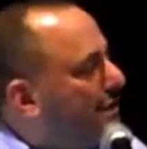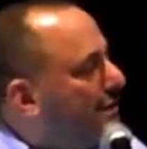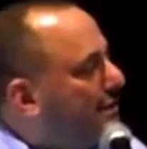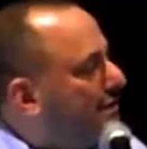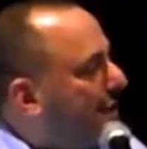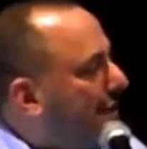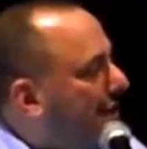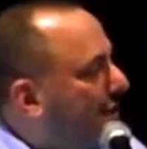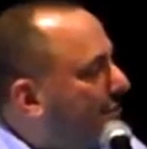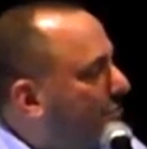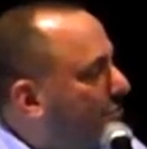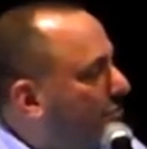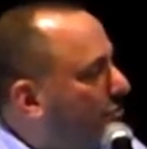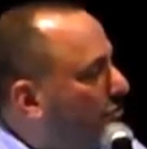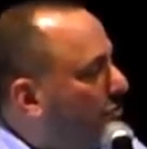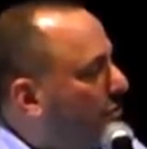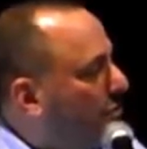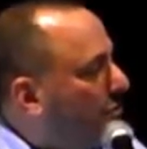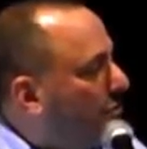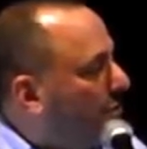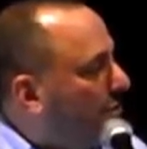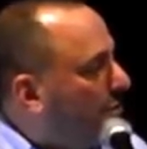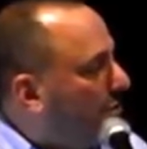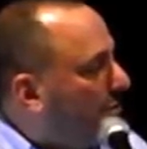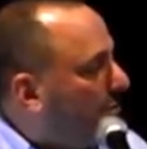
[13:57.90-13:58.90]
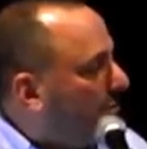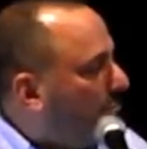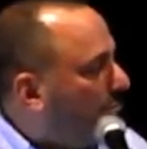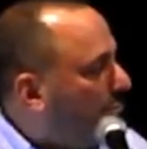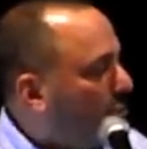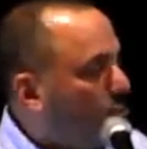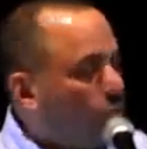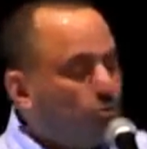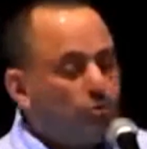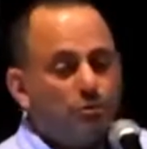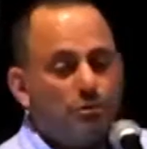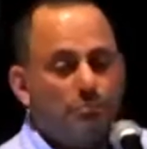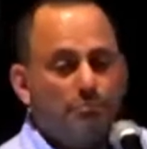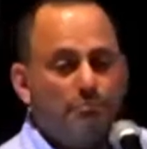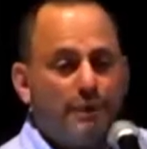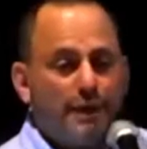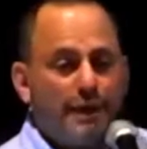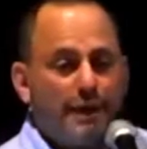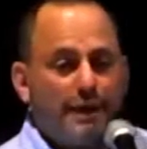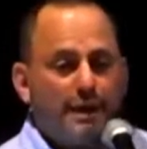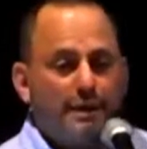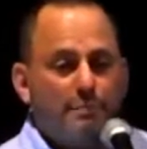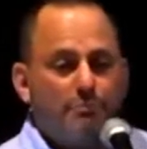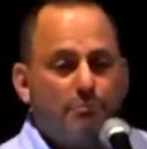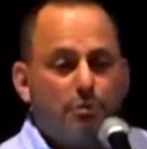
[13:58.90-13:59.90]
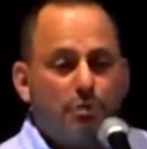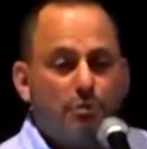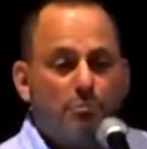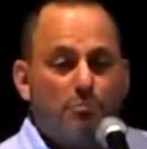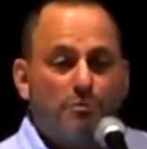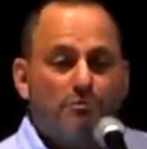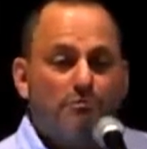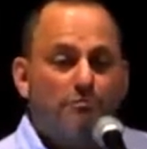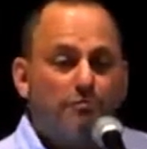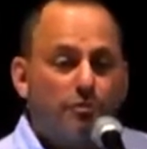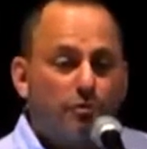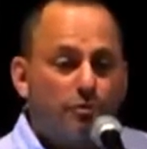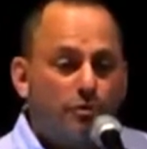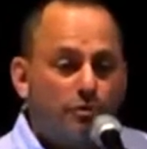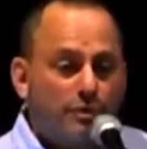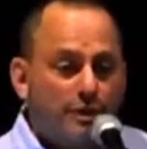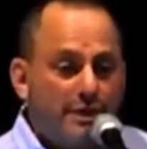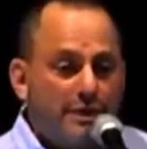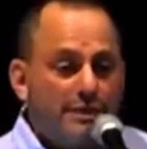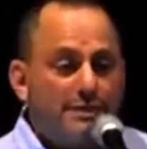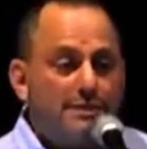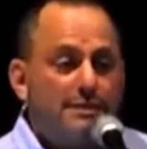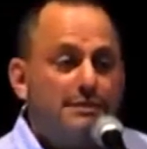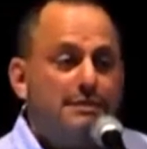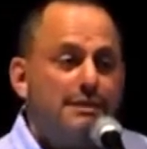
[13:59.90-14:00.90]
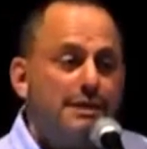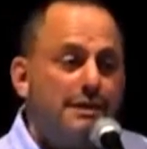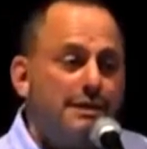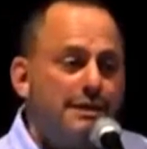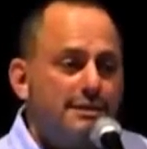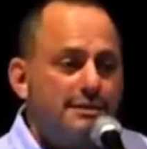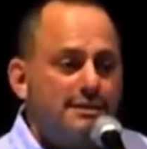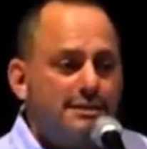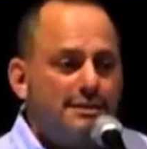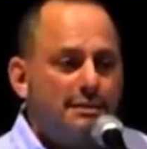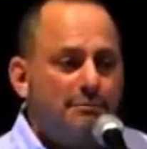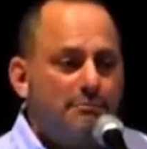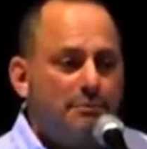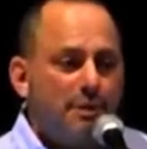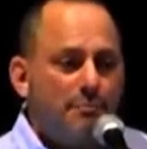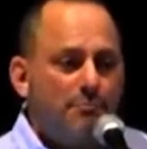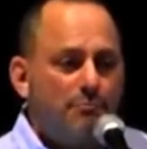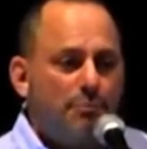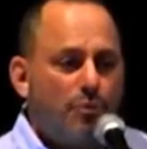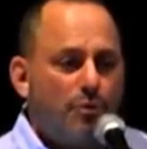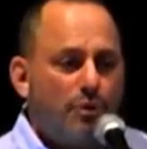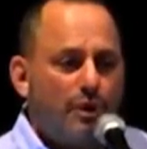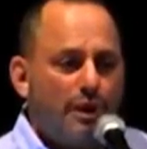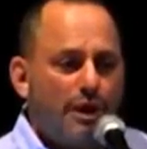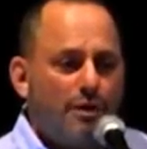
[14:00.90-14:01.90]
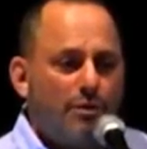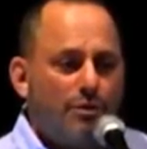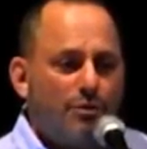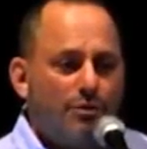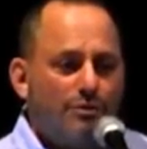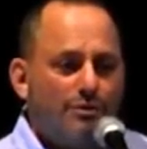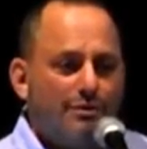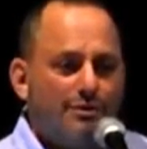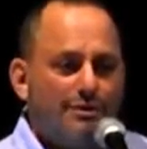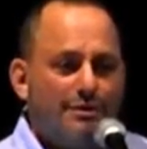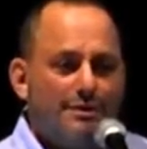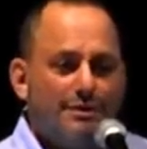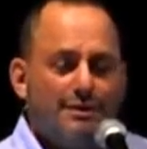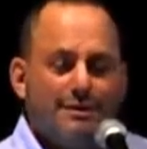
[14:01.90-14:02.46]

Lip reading: that motion planning problem for disks in a single polygon